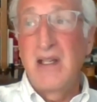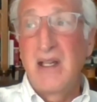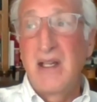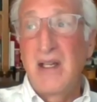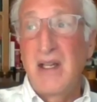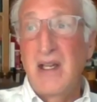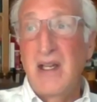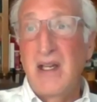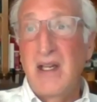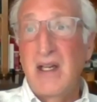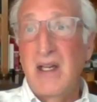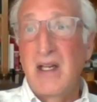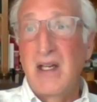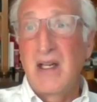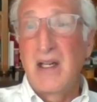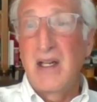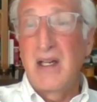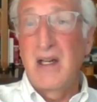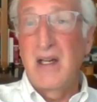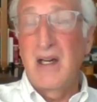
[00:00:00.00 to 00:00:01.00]

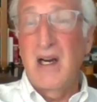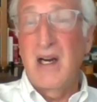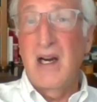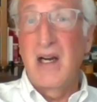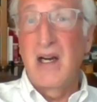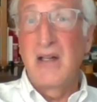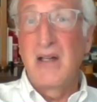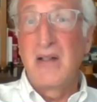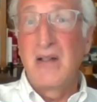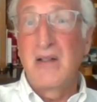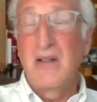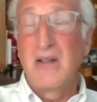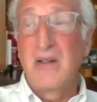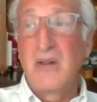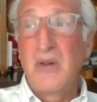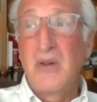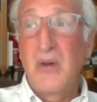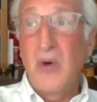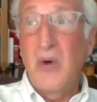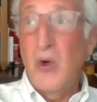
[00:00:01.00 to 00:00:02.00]

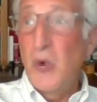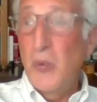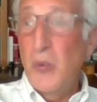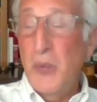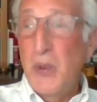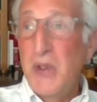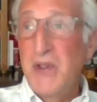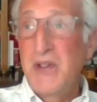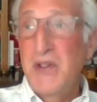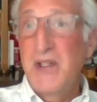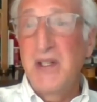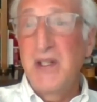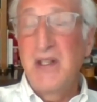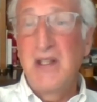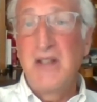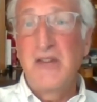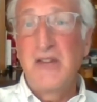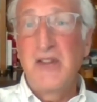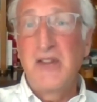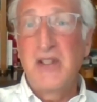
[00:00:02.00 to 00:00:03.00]
are open
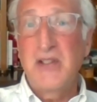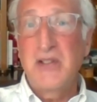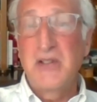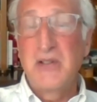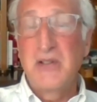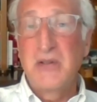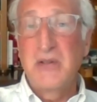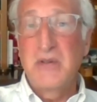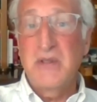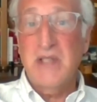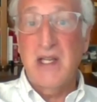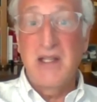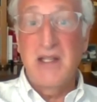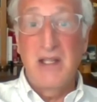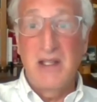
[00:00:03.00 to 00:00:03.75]
to these issues,